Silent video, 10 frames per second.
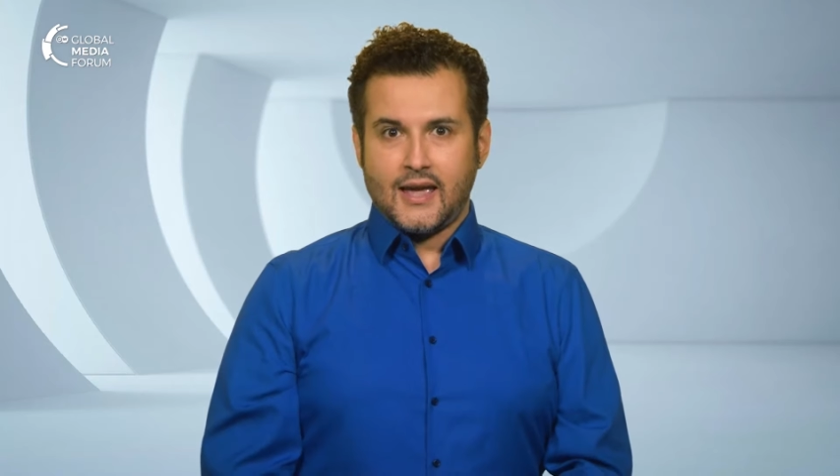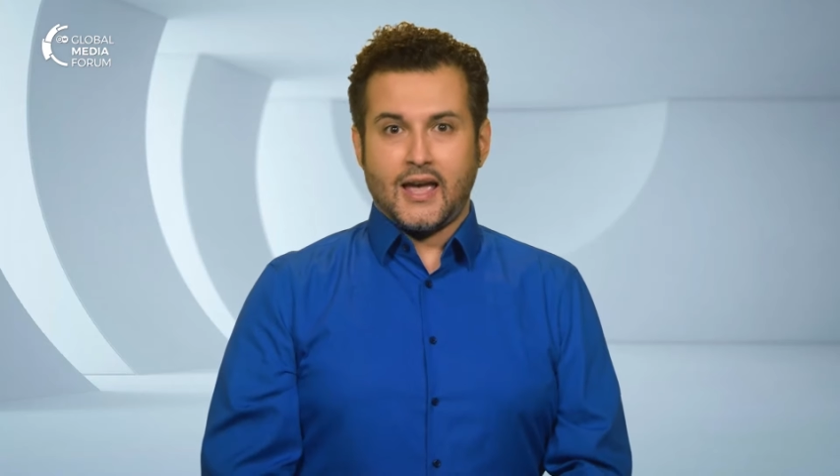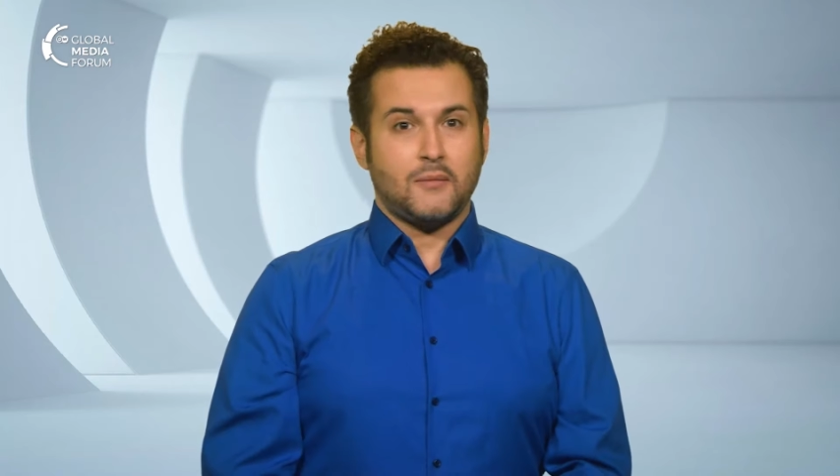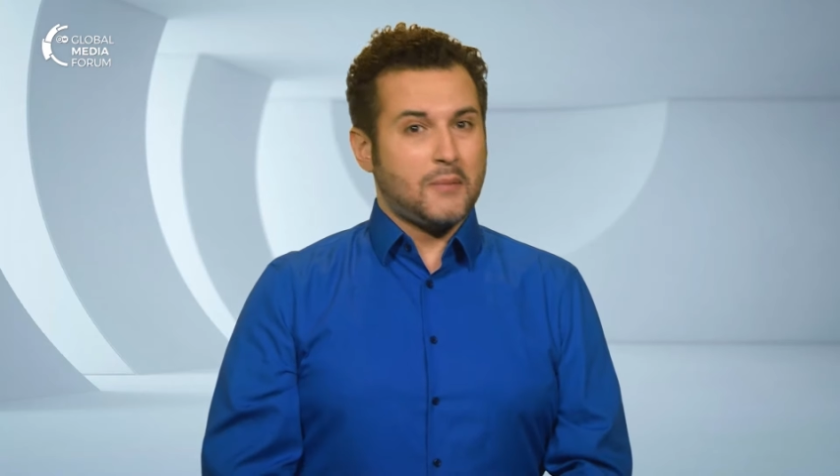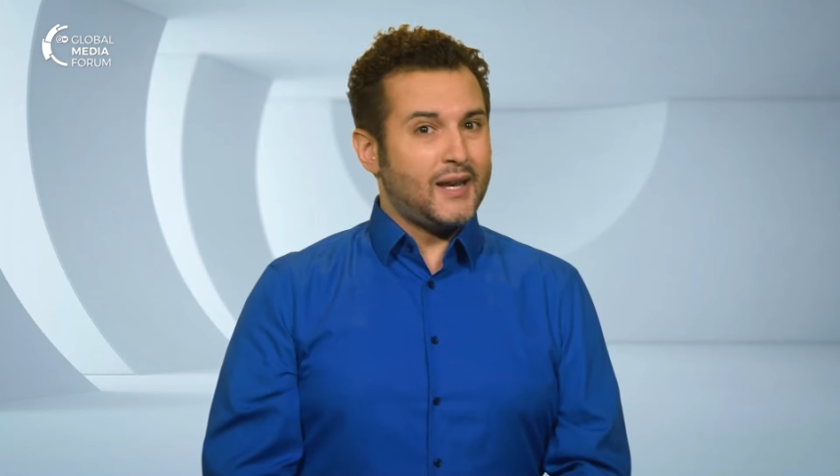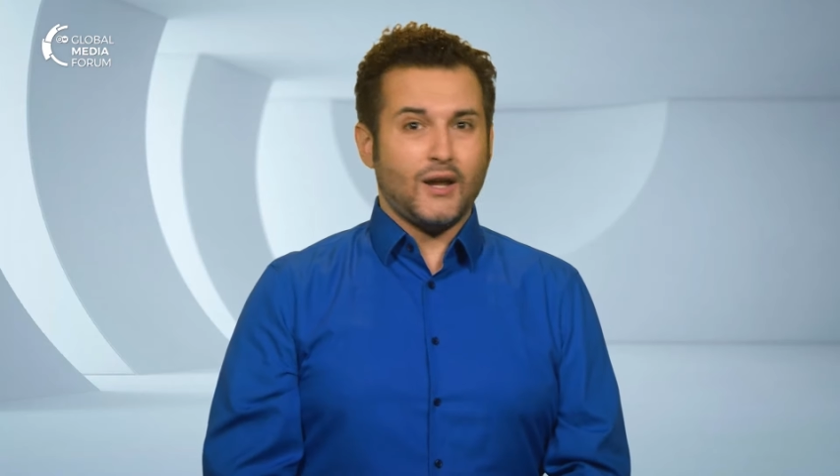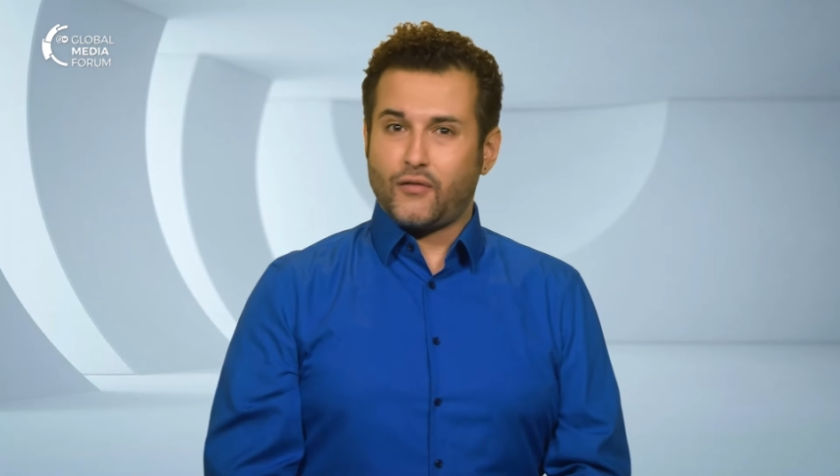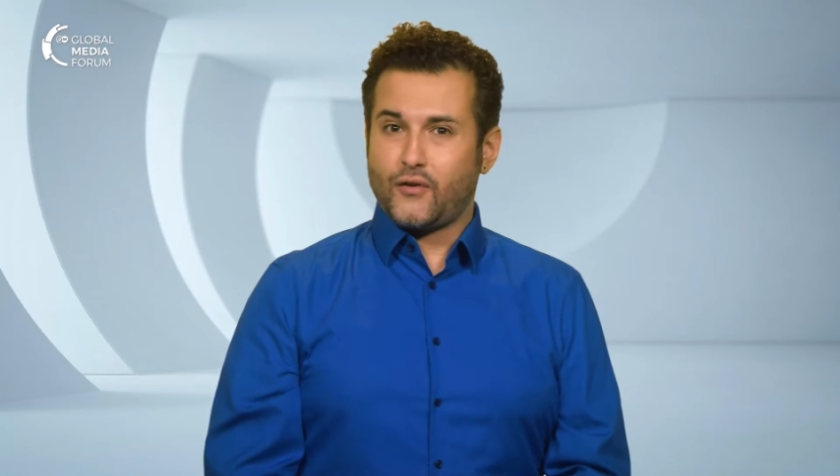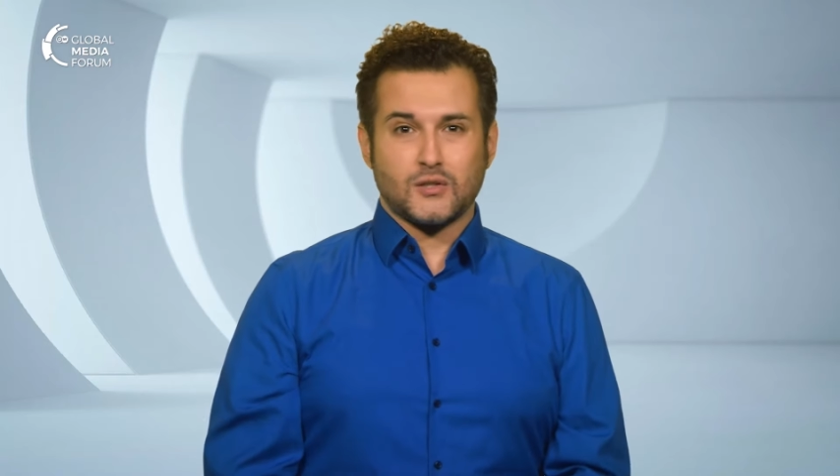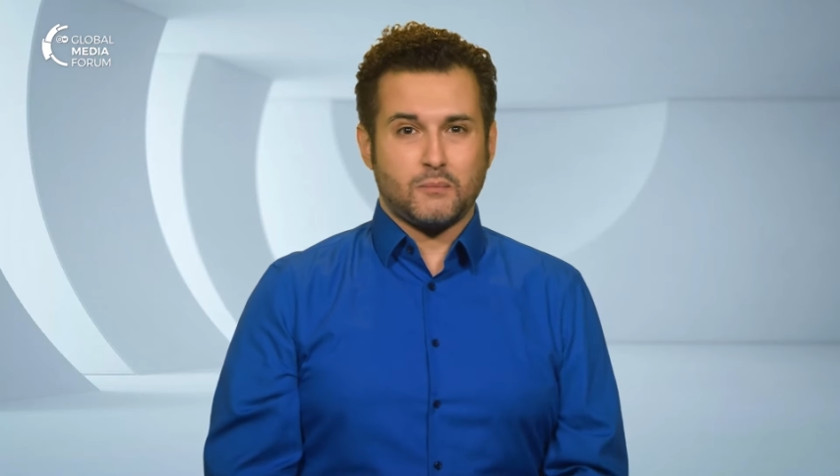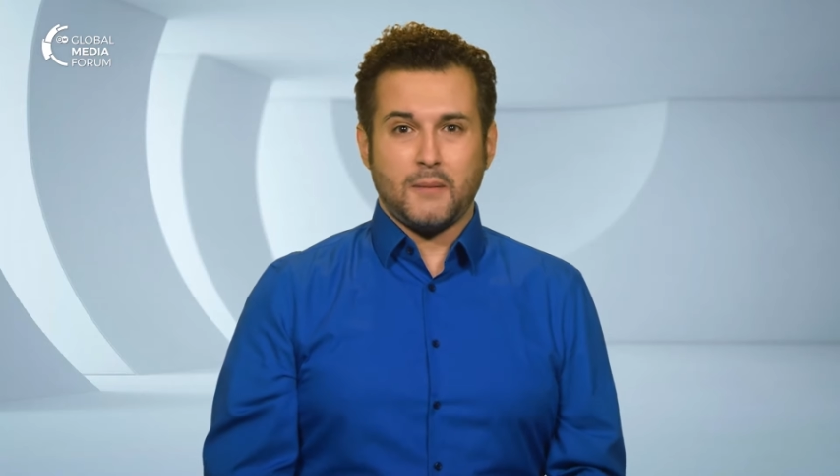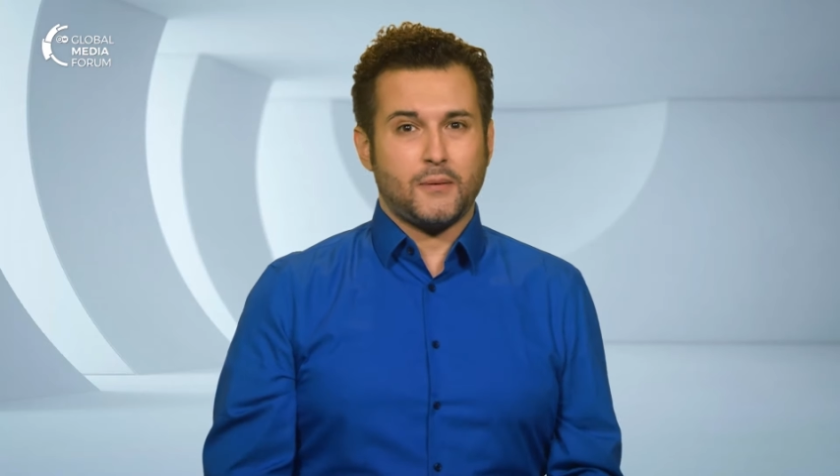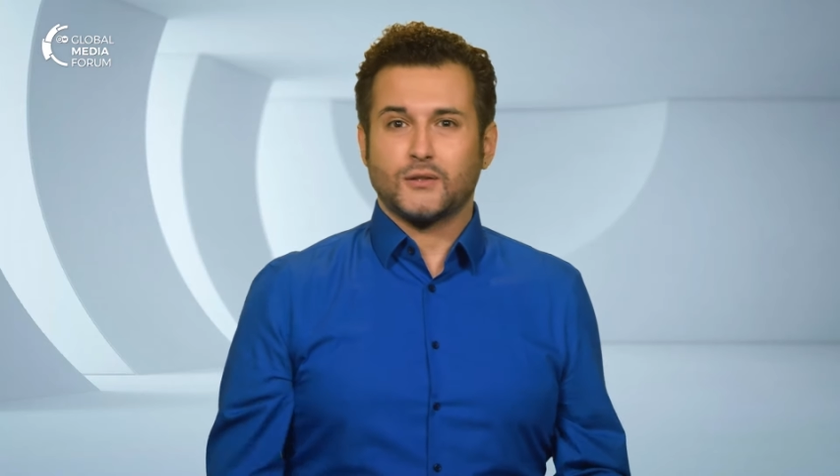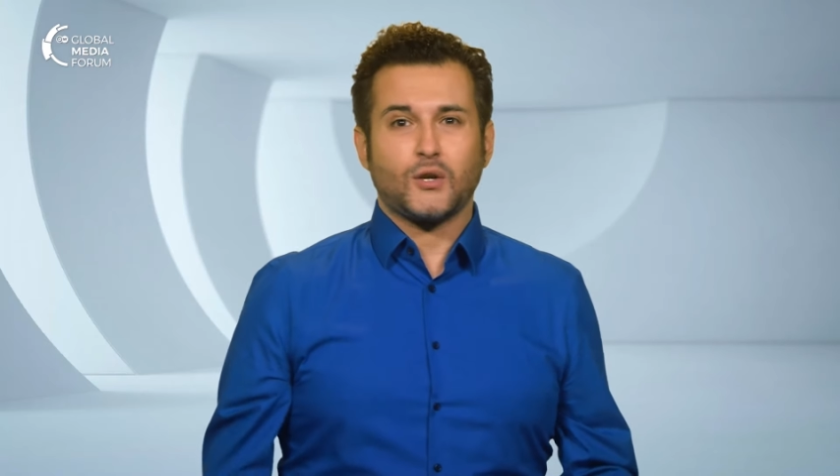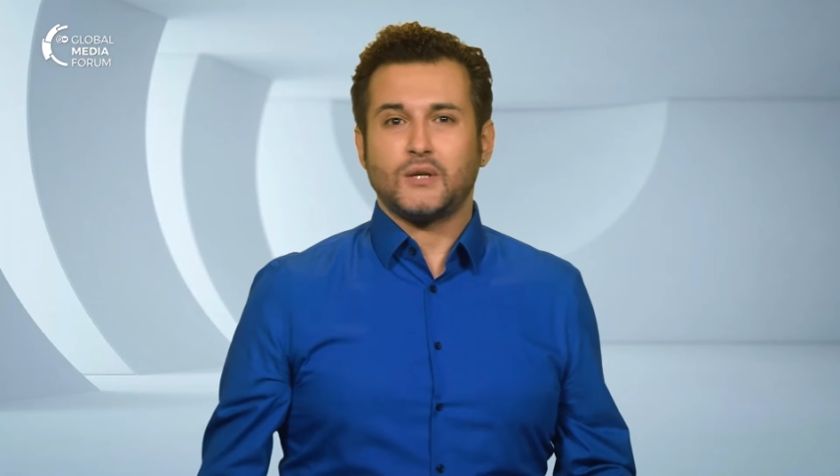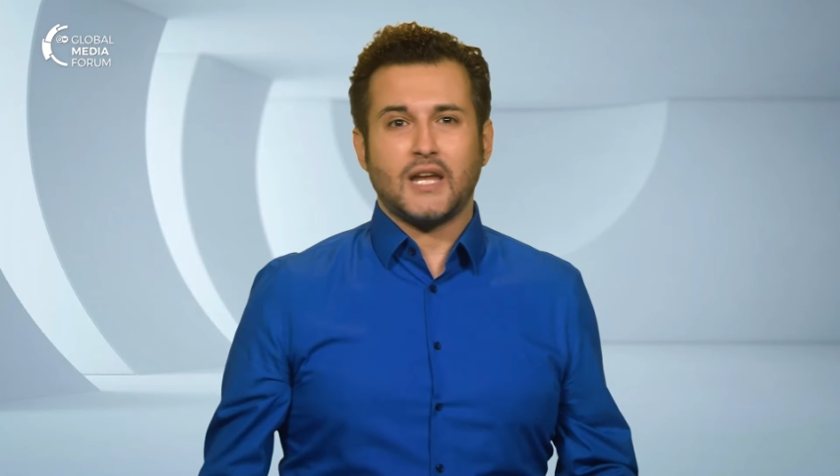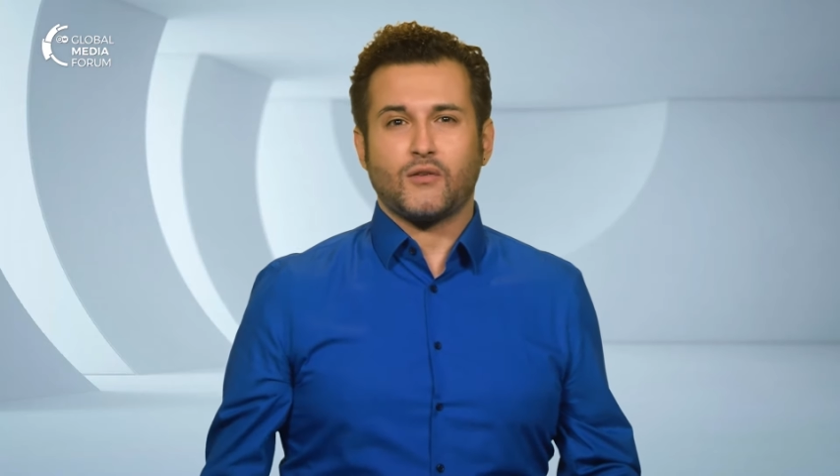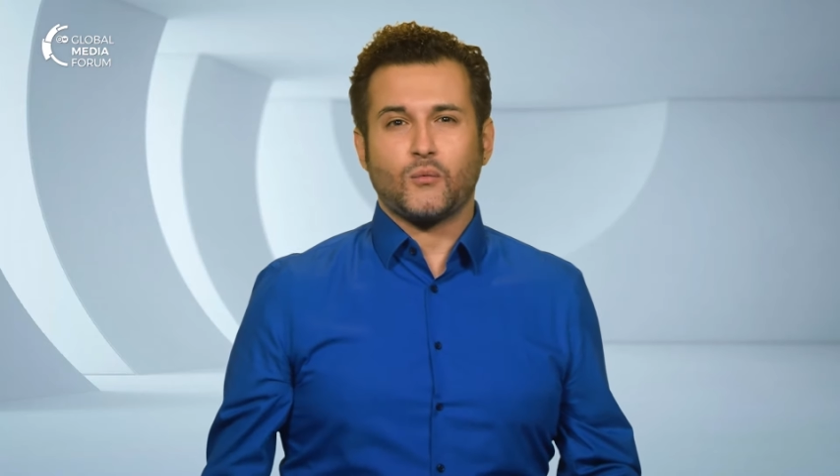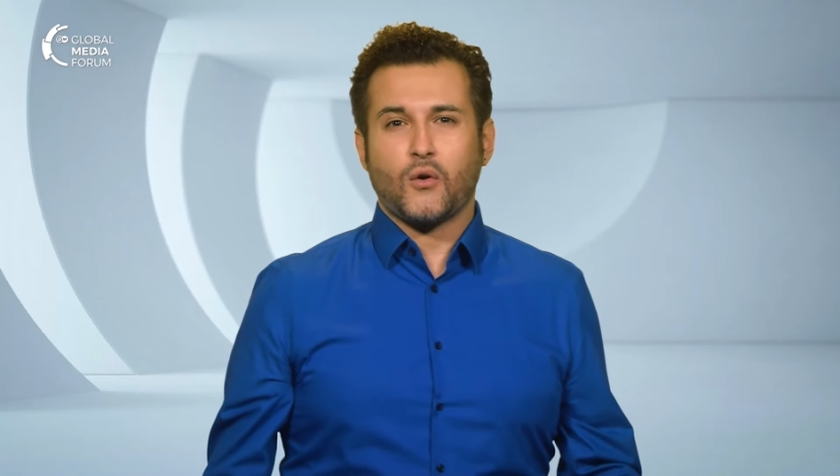And many of those people don't even